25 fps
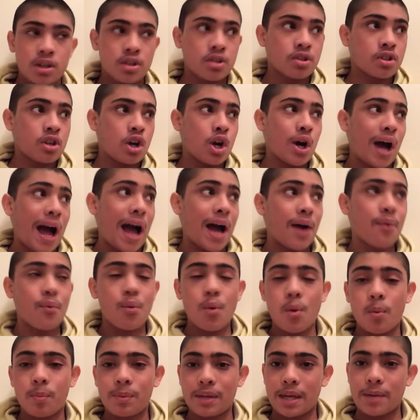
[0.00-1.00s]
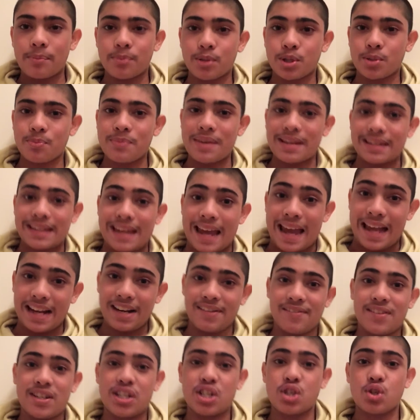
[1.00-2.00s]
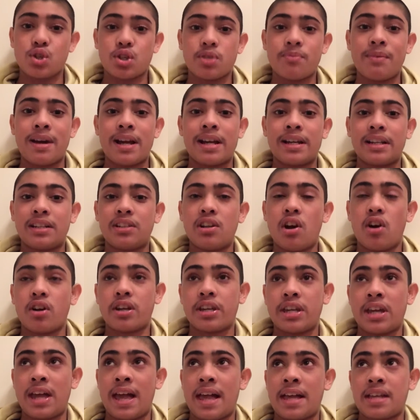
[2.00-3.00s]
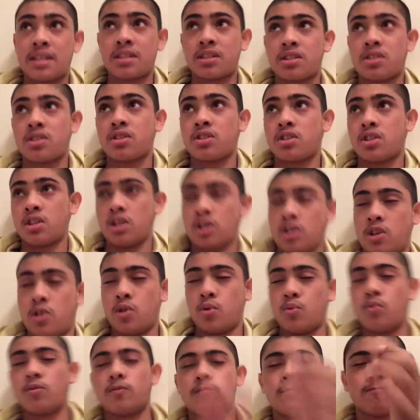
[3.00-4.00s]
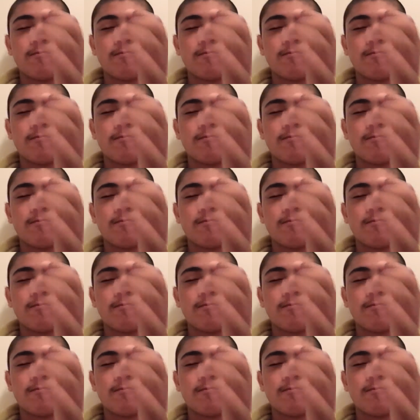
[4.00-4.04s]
So I will be able to make any videos on my Nokia X2.